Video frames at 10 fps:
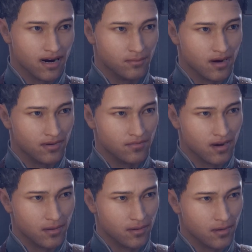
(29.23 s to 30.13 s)
I must have
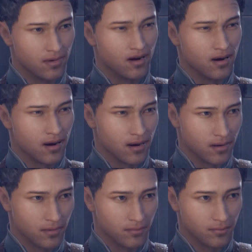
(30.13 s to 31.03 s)
hunted a dozen,
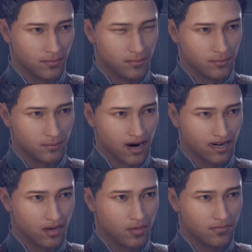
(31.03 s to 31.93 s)
but
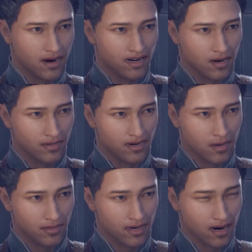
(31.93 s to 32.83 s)
I couldn't find a
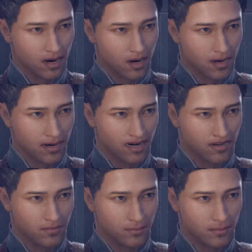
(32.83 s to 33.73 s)
single sack on
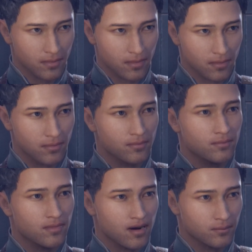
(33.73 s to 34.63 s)
any of them.
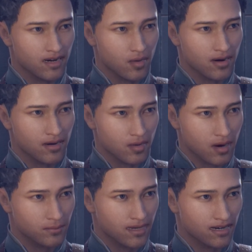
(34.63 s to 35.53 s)
Must be looking in the
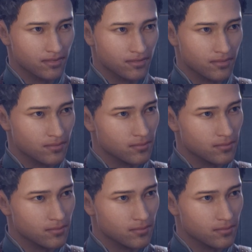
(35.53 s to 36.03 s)
wrong place.